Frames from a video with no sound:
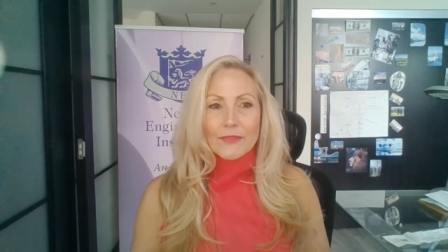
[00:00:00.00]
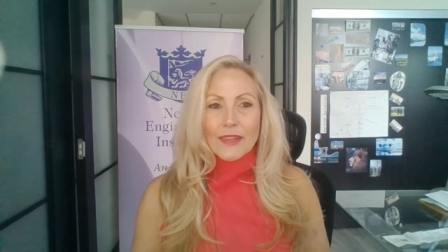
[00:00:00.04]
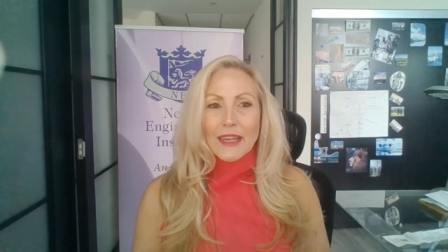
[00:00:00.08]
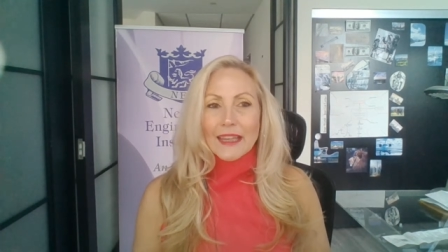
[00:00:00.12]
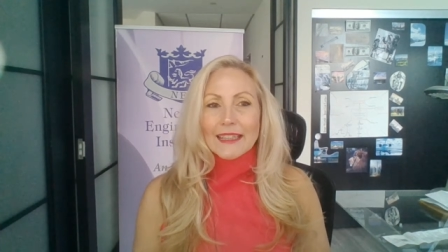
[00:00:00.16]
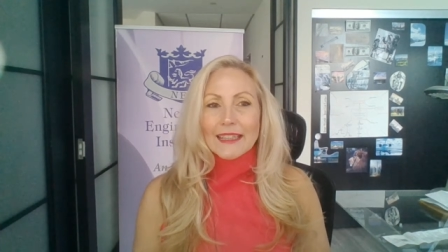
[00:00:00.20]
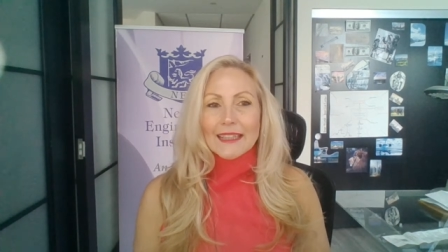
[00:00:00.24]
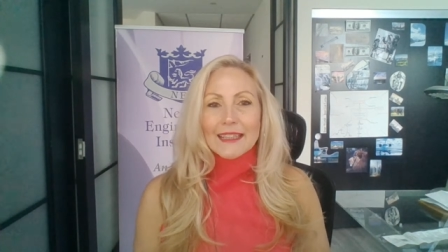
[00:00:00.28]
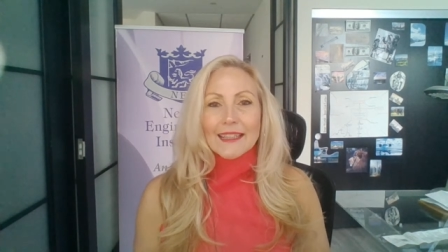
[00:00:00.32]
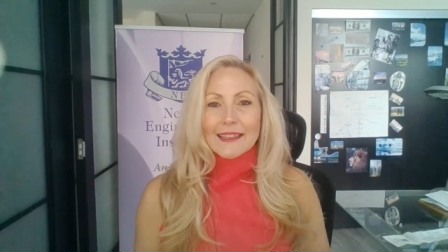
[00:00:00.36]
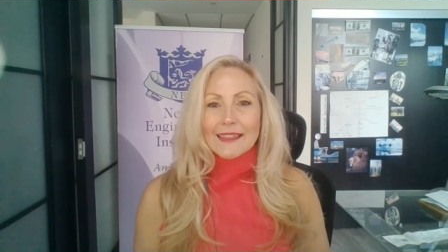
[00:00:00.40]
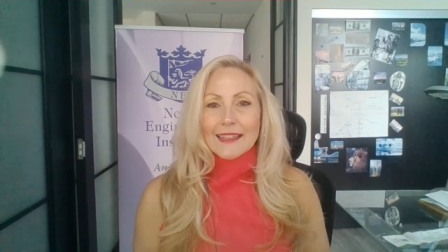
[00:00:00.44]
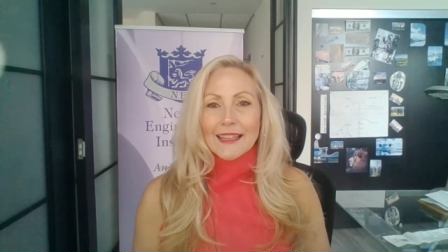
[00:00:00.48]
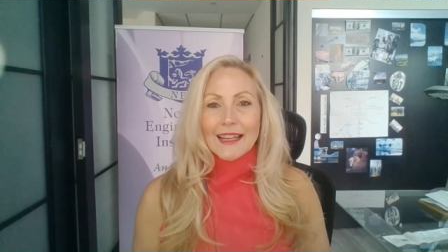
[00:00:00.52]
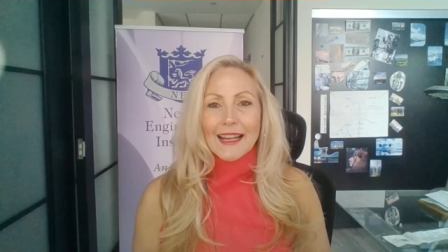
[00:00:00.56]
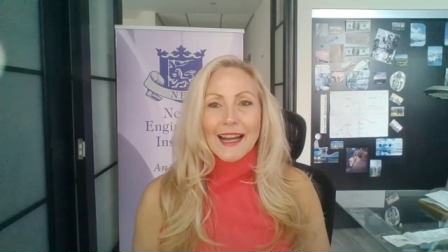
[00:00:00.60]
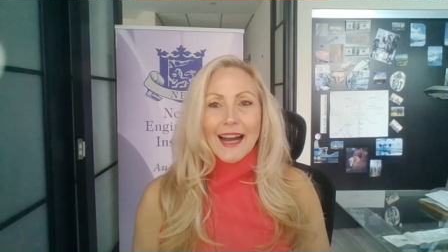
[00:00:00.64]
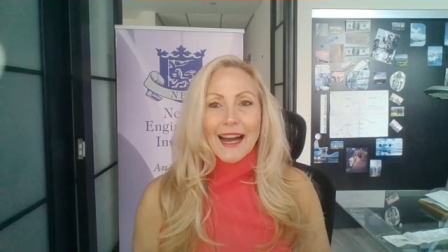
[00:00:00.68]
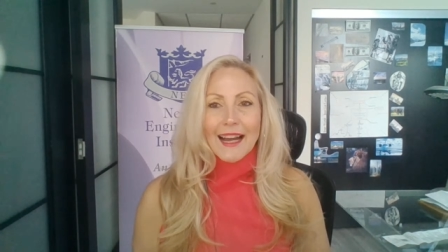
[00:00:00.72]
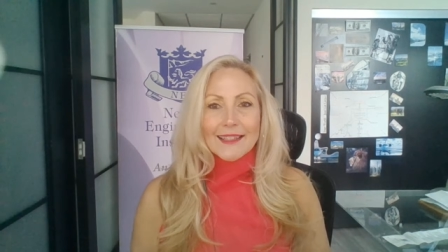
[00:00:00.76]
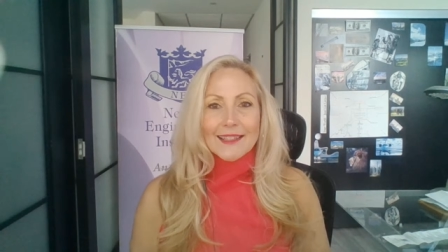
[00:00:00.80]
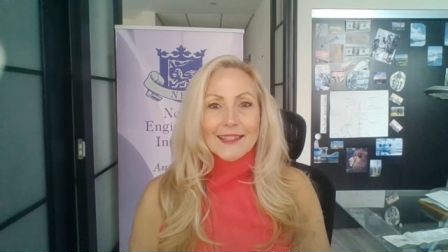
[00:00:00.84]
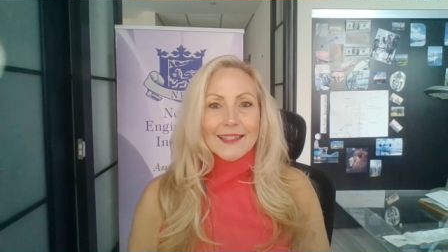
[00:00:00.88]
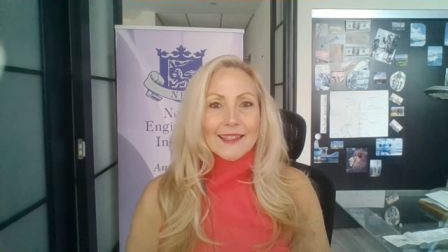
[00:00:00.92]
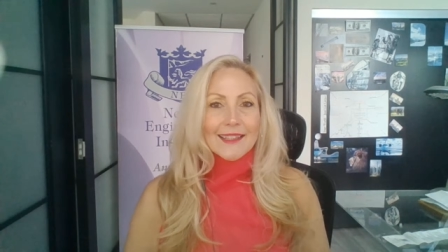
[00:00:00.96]
And the
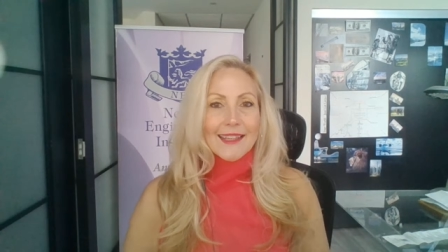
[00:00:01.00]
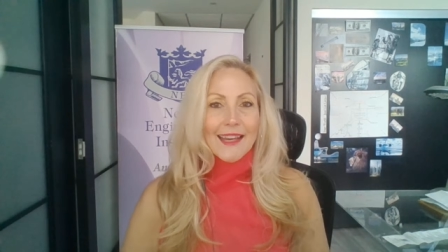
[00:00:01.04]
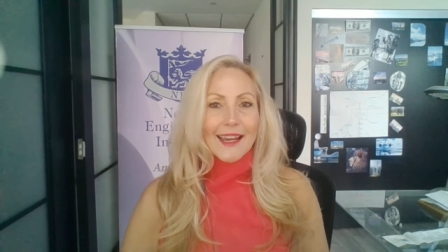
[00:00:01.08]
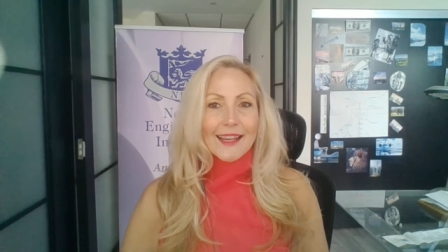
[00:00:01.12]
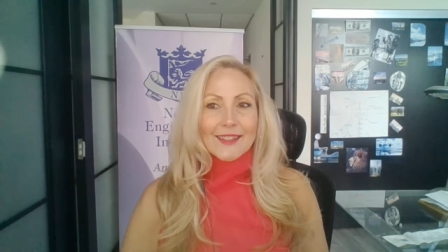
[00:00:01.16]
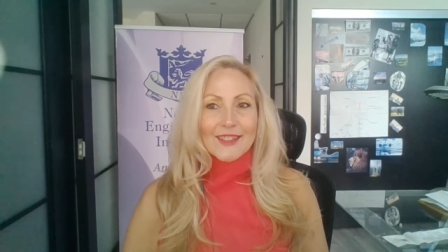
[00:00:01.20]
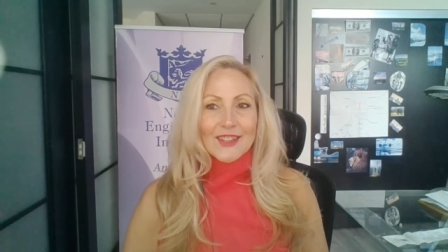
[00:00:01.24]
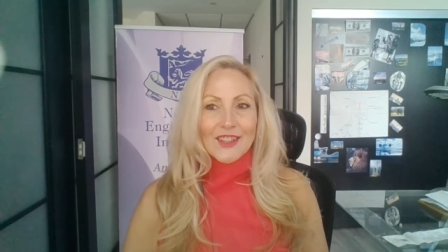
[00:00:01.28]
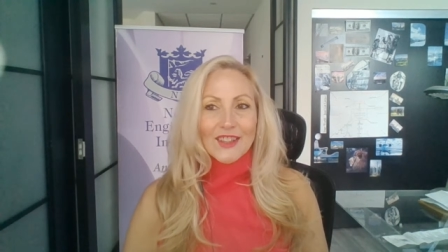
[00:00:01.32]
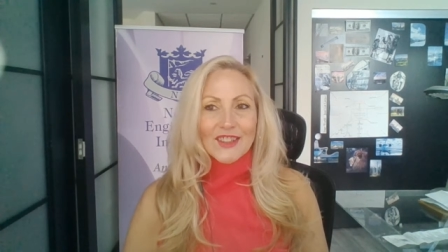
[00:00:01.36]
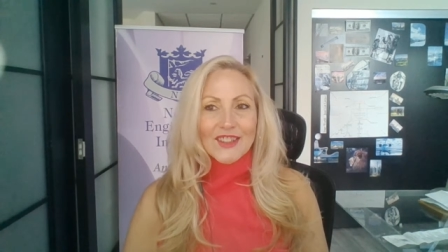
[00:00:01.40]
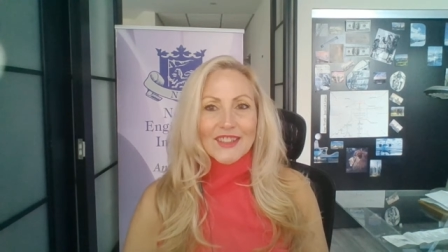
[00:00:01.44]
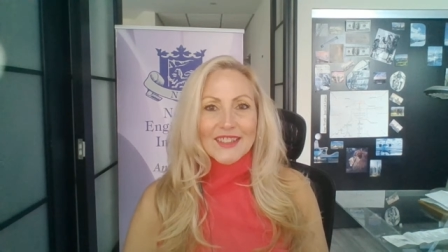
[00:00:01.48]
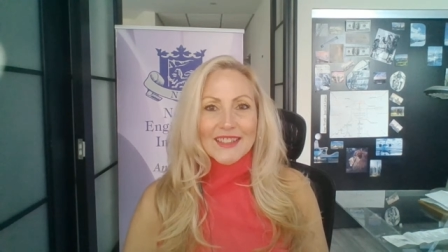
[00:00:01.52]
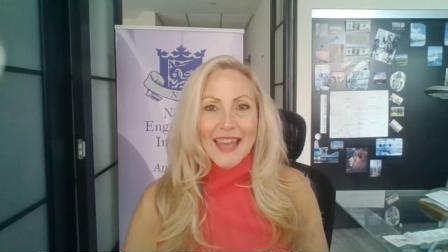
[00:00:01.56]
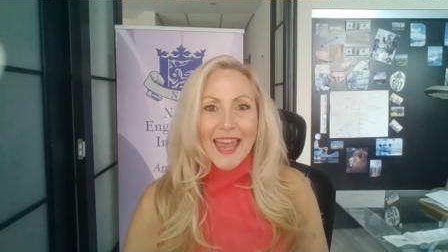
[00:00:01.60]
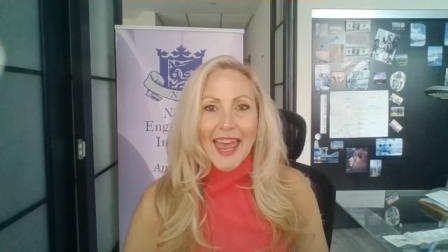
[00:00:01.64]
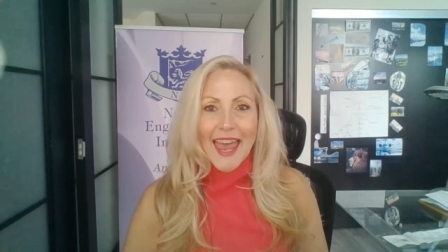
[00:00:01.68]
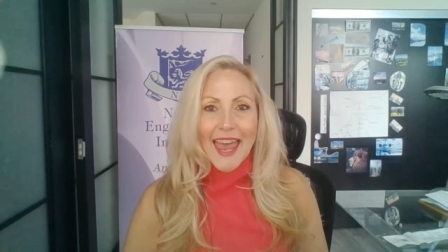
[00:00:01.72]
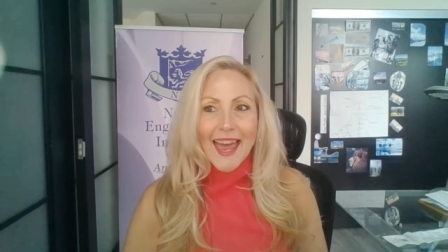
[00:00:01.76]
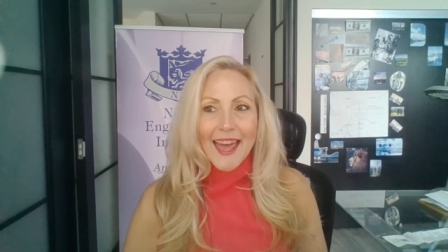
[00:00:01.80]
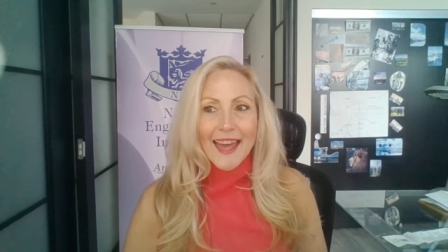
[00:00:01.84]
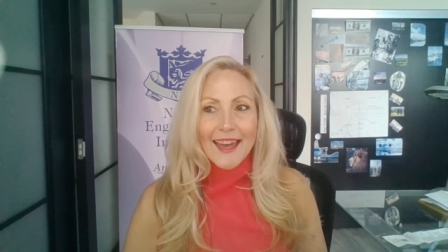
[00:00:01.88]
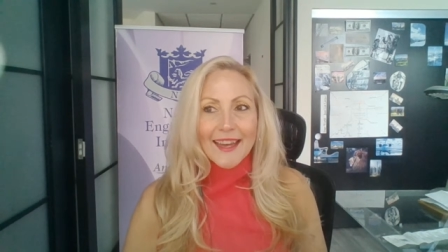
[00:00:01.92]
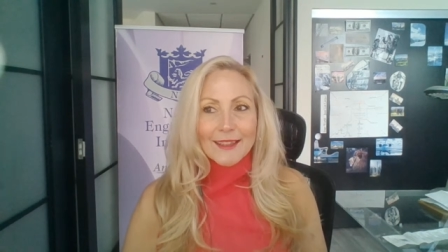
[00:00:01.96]
guy stands on his
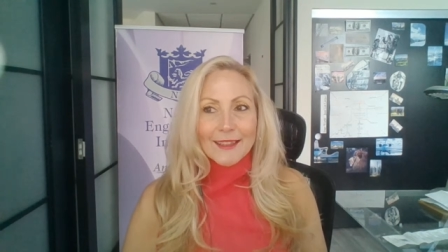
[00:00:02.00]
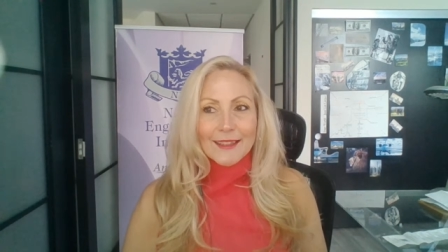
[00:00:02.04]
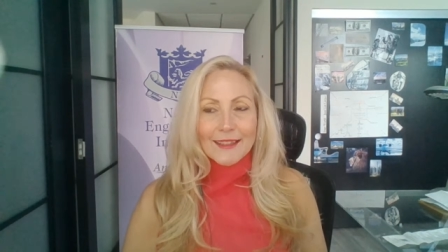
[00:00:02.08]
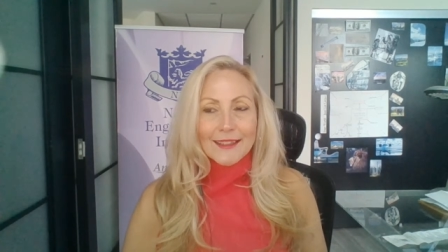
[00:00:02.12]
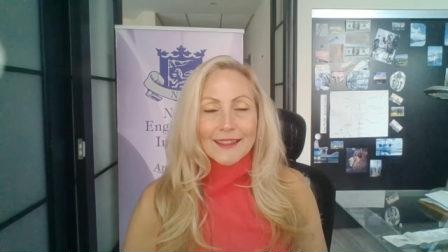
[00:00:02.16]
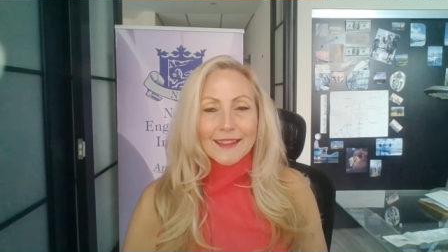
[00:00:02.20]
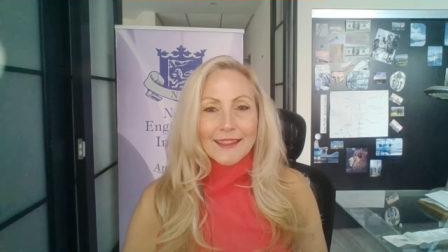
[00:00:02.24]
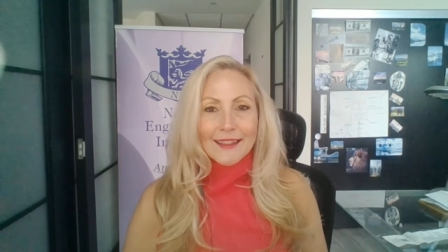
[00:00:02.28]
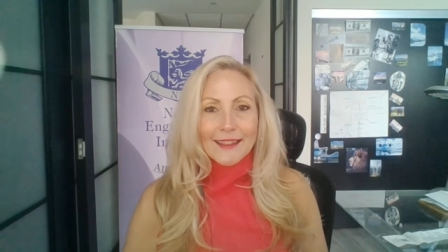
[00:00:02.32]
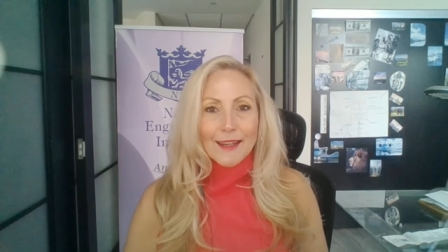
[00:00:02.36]
head